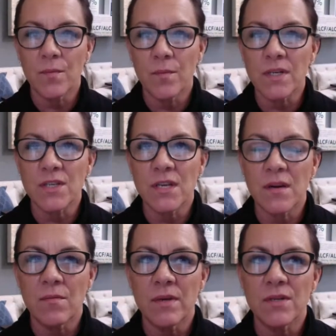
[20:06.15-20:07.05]
much
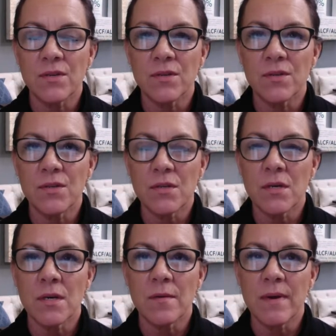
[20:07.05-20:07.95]
needed research
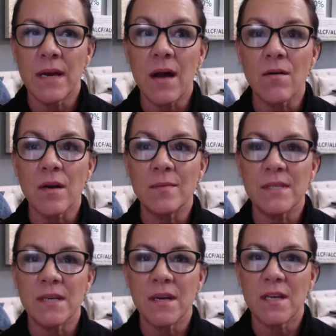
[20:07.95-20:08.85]
and outcomes
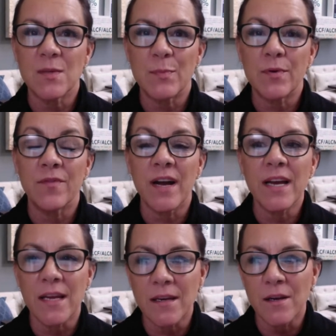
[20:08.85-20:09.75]
that it has
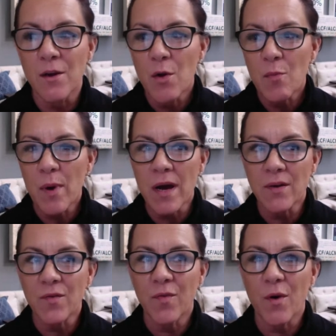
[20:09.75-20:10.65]
provided,
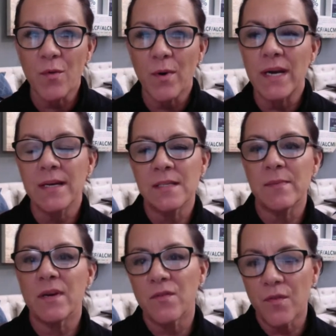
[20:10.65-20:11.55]
but for what it has
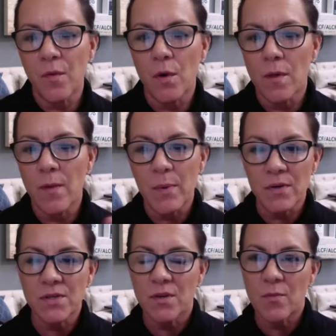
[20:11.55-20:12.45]
meant for the
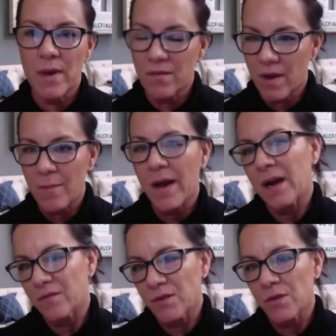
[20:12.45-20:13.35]
person who may have come
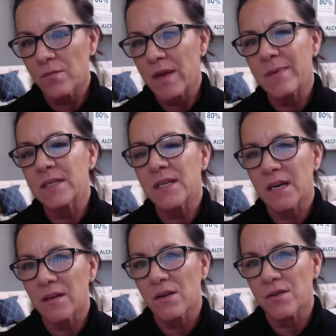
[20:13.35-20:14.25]
after you, may have been
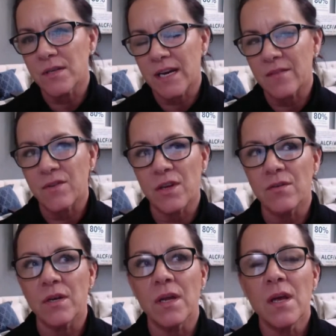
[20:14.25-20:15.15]
diagnosed after you.